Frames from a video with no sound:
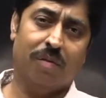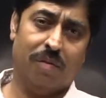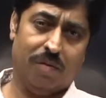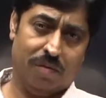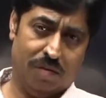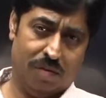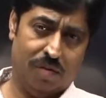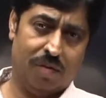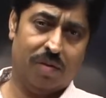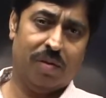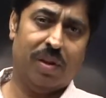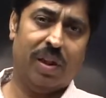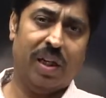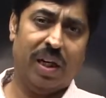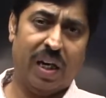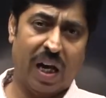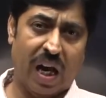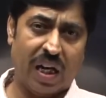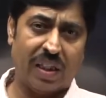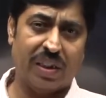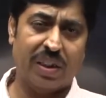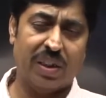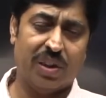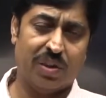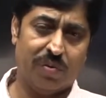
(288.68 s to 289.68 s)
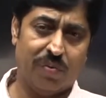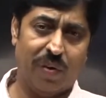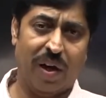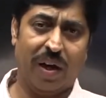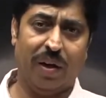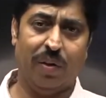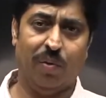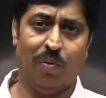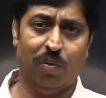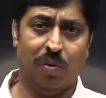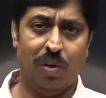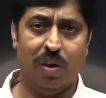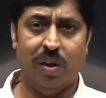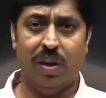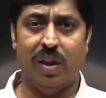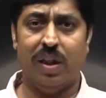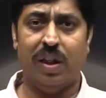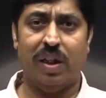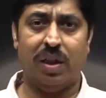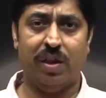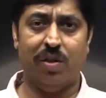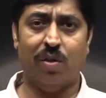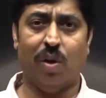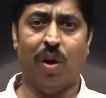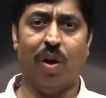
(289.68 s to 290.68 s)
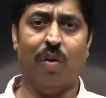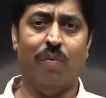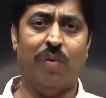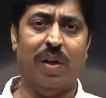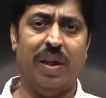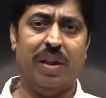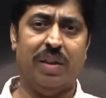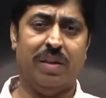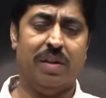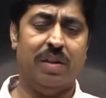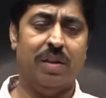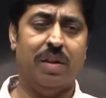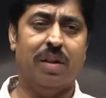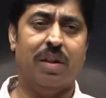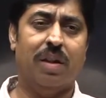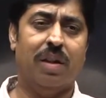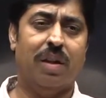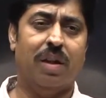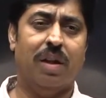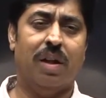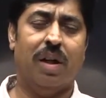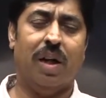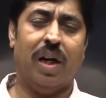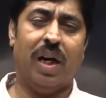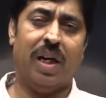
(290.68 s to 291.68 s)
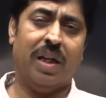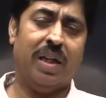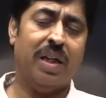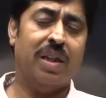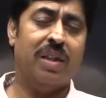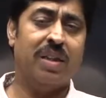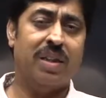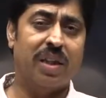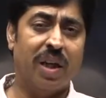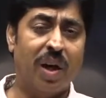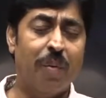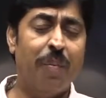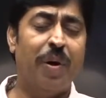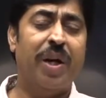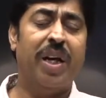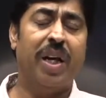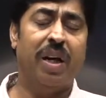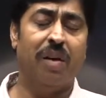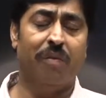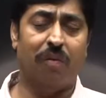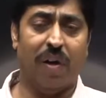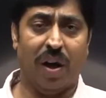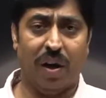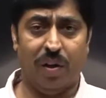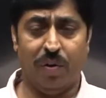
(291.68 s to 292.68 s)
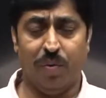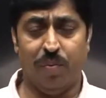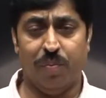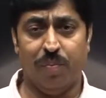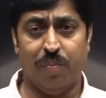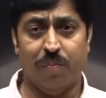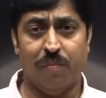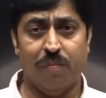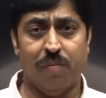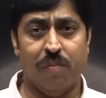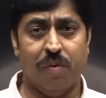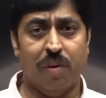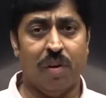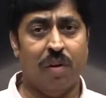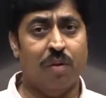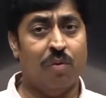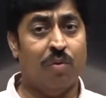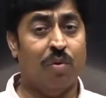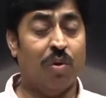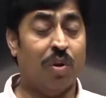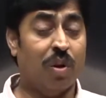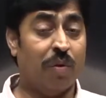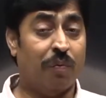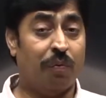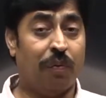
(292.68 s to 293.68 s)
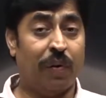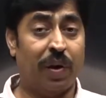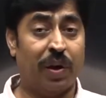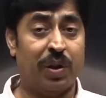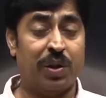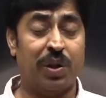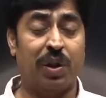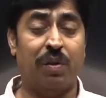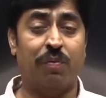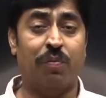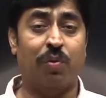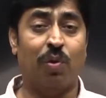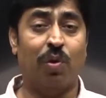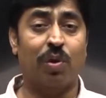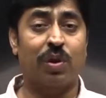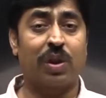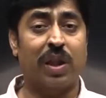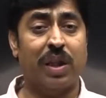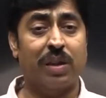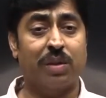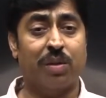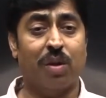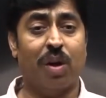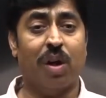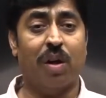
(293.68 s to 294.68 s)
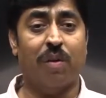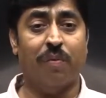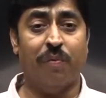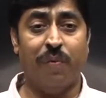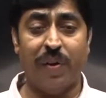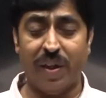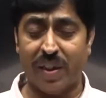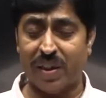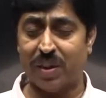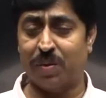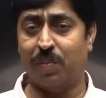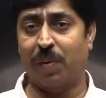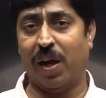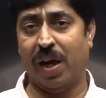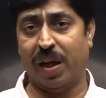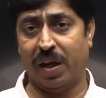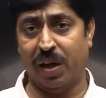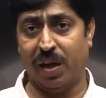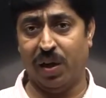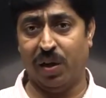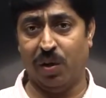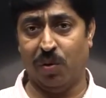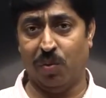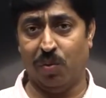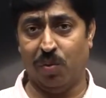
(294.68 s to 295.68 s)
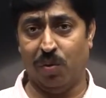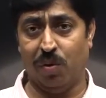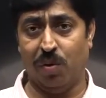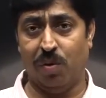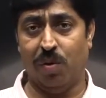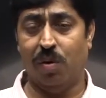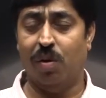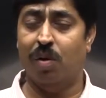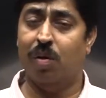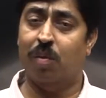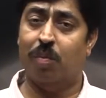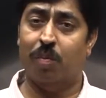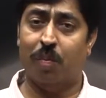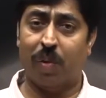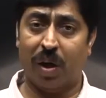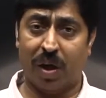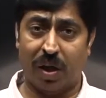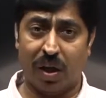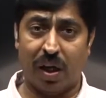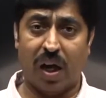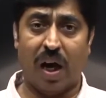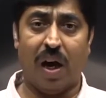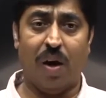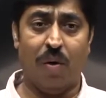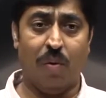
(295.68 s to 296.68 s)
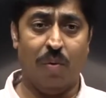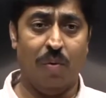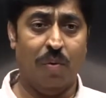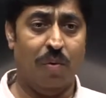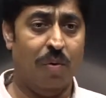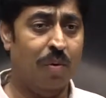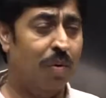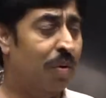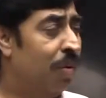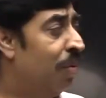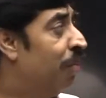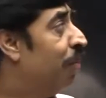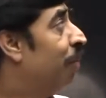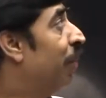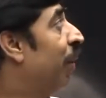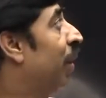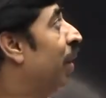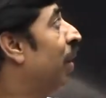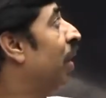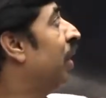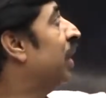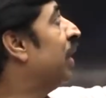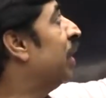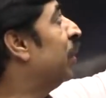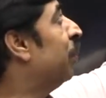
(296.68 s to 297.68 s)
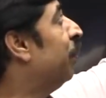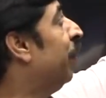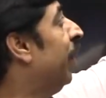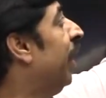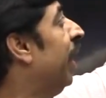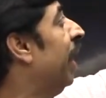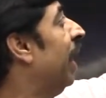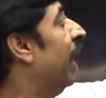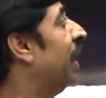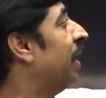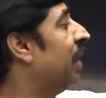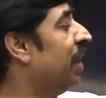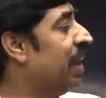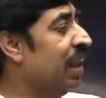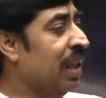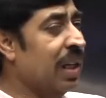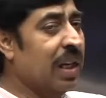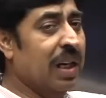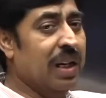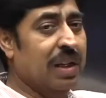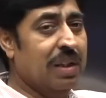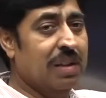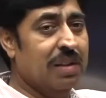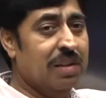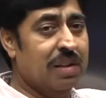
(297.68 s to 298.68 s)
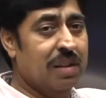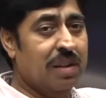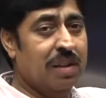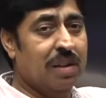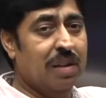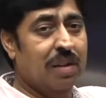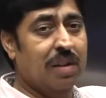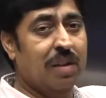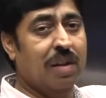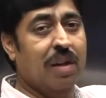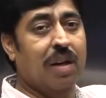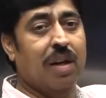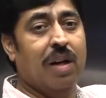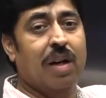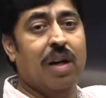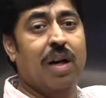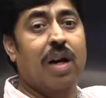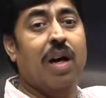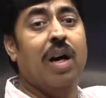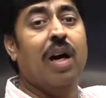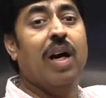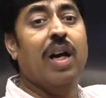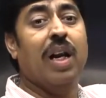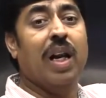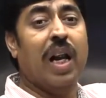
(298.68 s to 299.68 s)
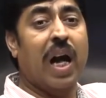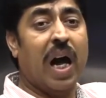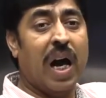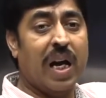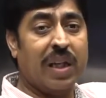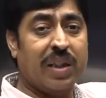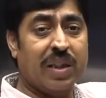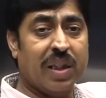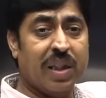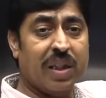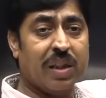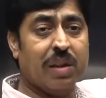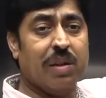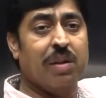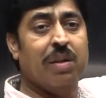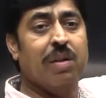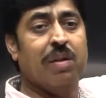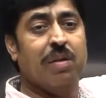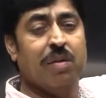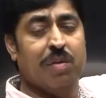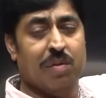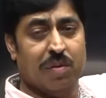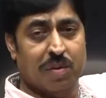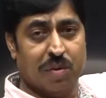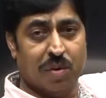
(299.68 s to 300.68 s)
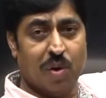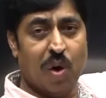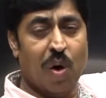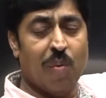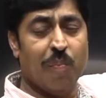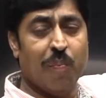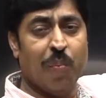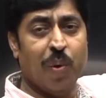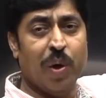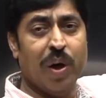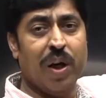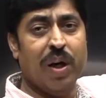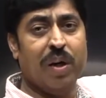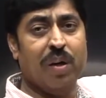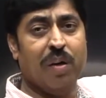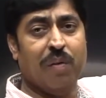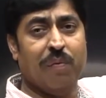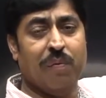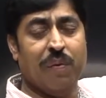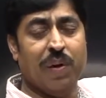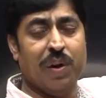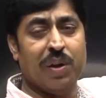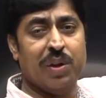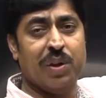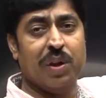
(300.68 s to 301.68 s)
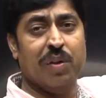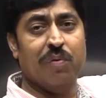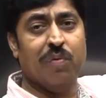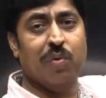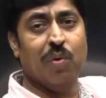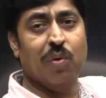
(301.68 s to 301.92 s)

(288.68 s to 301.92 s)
uh, the largest value, it is always at its limiting value. So, the friction force has got fixed magnitude, but now because the speed has increased, a larger component of friction